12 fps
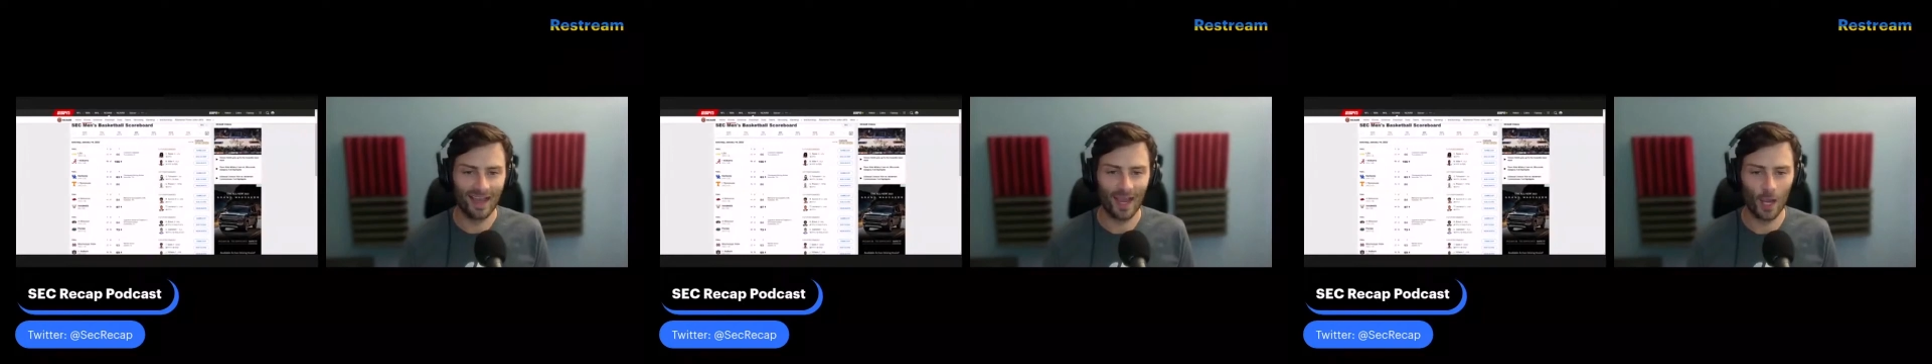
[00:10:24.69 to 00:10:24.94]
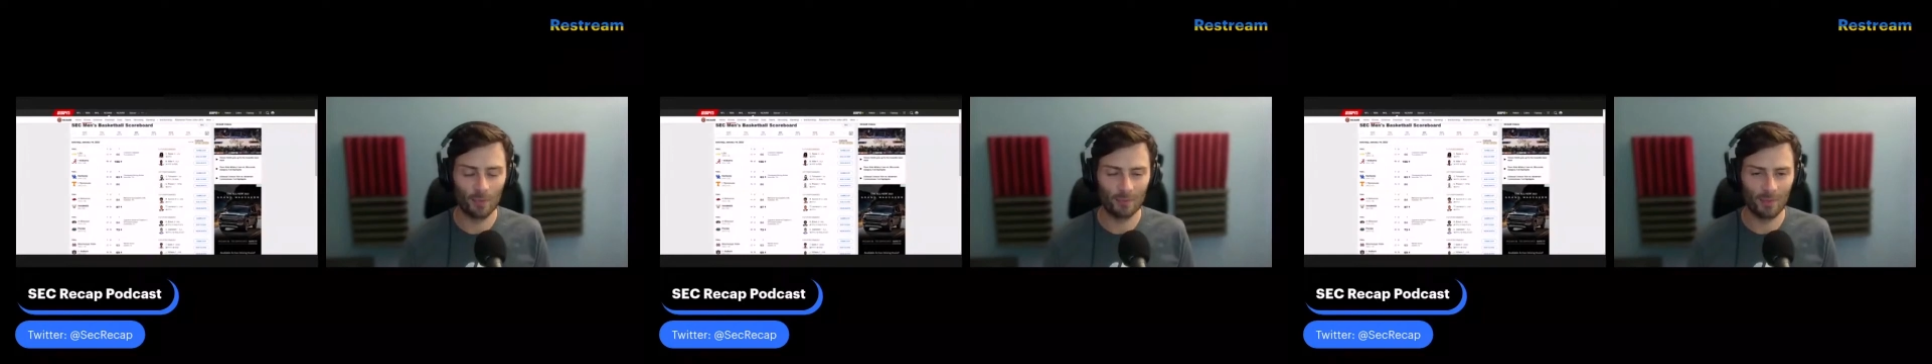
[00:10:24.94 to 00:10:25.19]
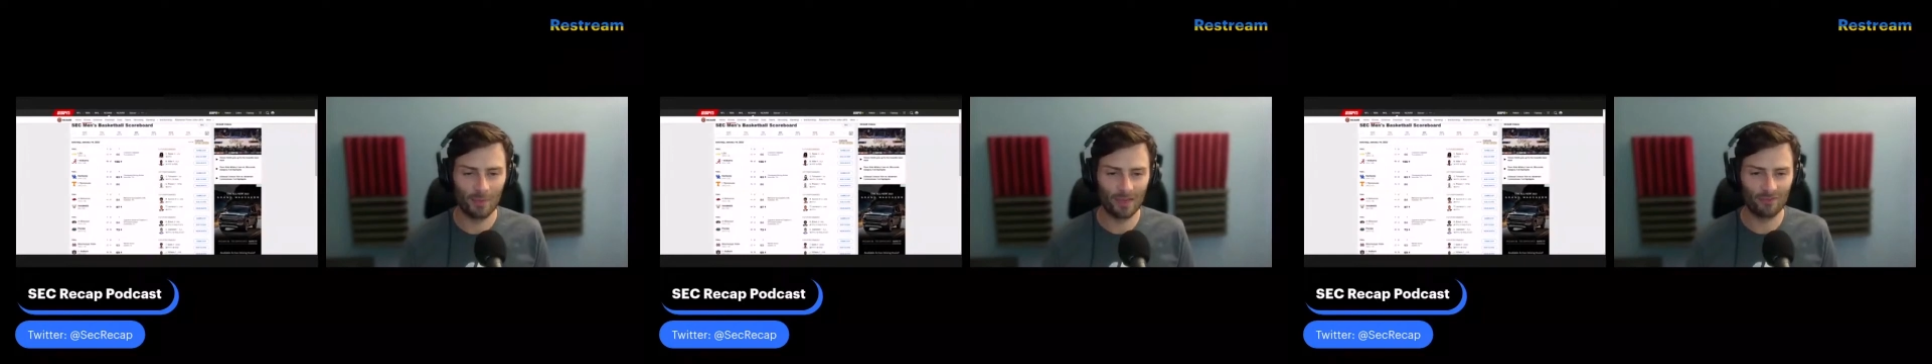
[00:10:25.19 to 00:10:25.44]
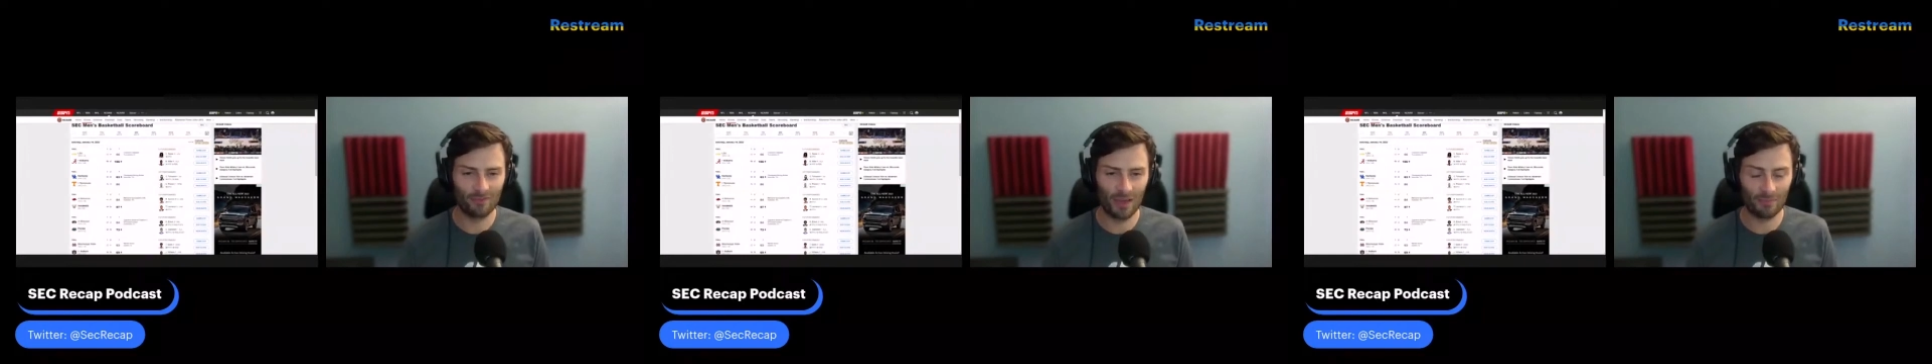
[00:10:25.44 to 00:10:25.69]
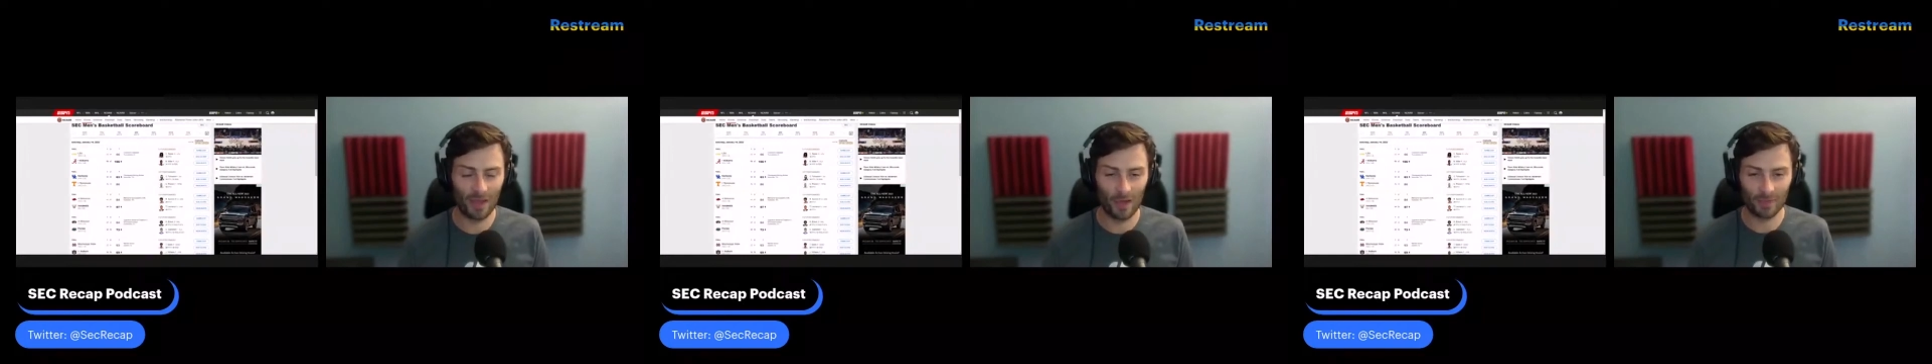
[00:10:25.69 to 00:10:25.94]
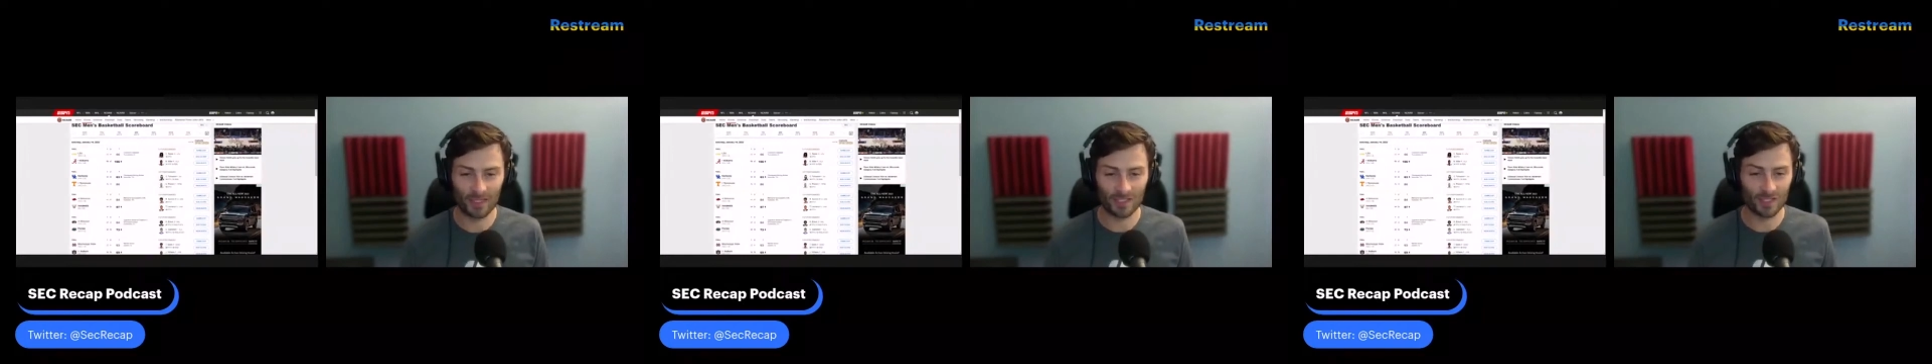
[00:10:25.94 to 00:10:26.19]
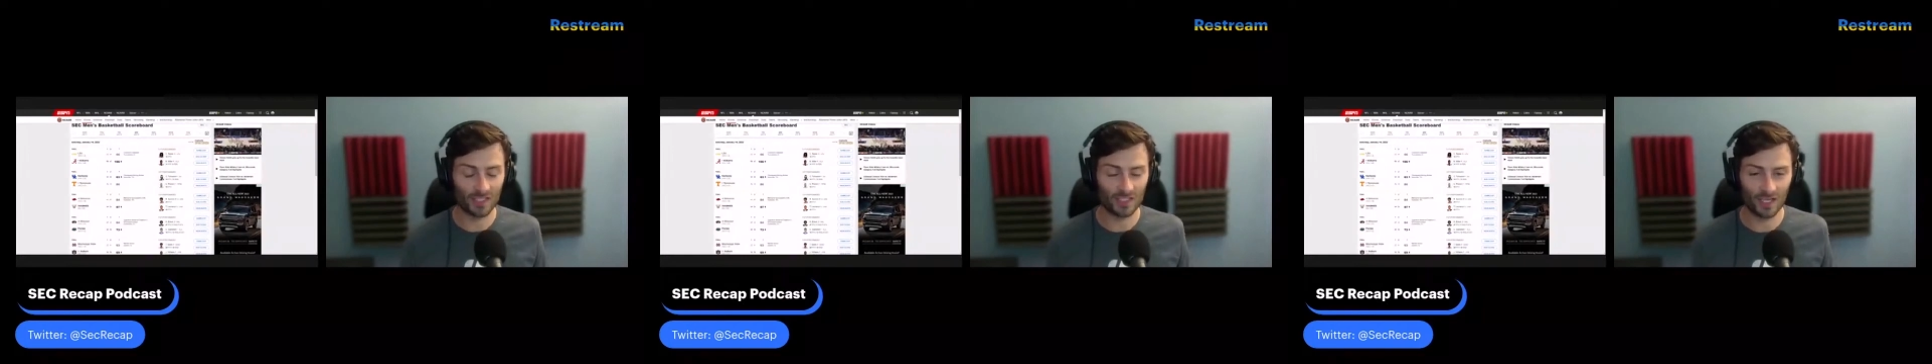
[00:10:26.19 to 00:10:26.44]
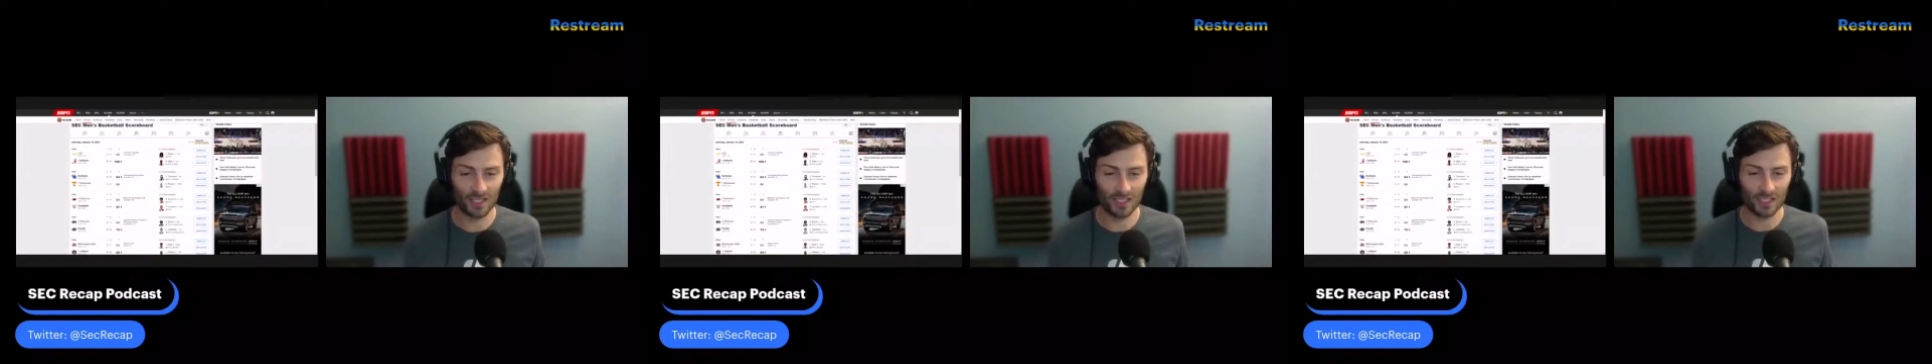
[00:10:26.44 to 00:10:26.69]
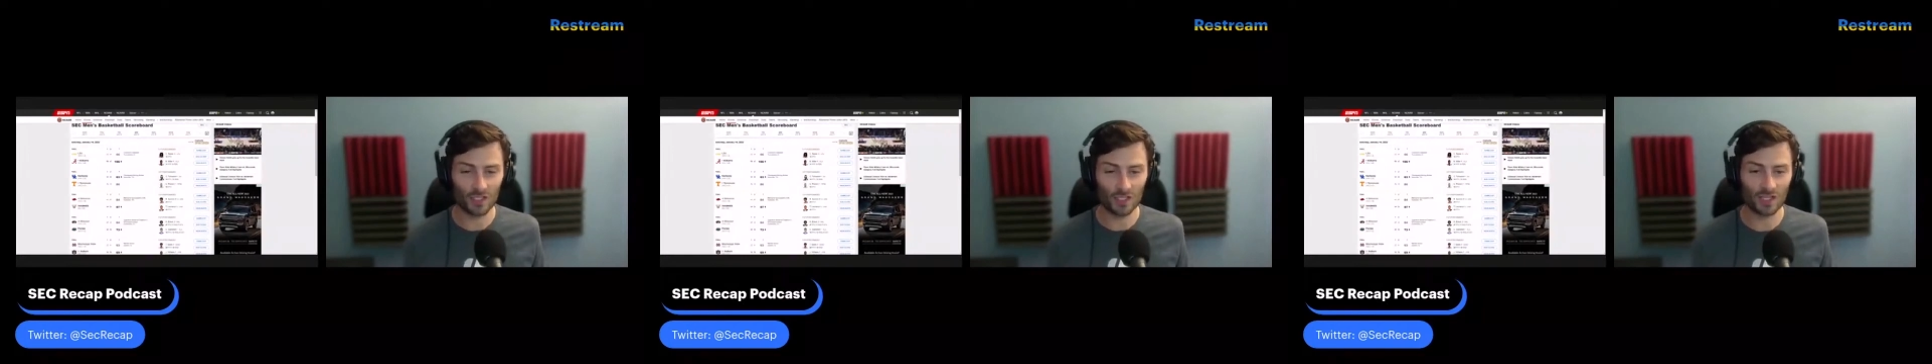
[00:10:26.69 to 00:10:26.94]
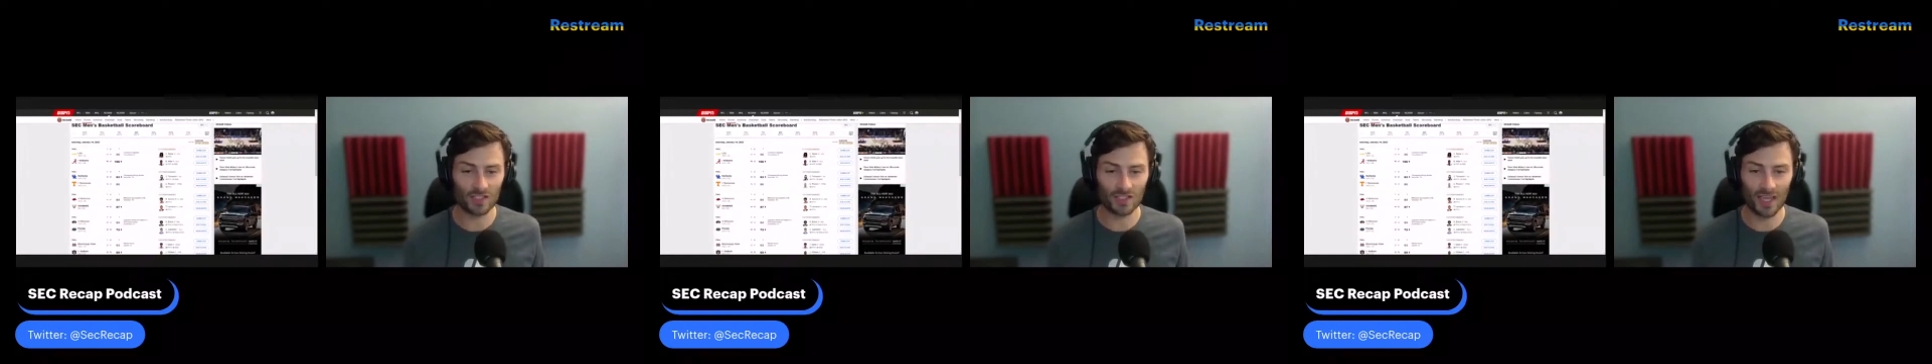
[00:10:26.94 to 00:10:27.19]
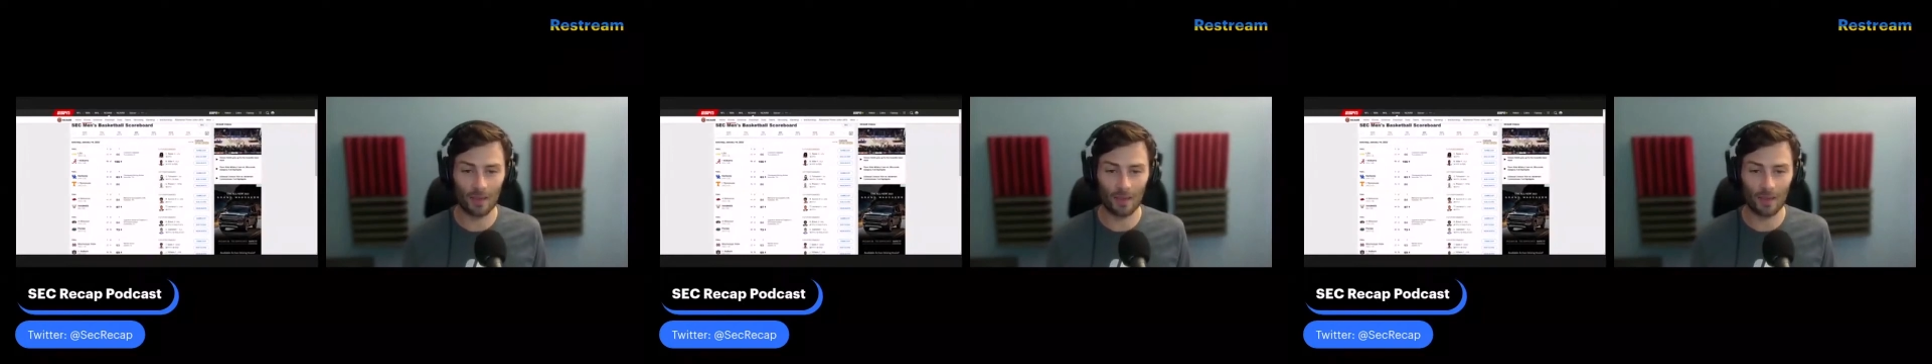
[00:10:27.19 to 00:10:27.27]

I opened my big fat mouth because Kentucky just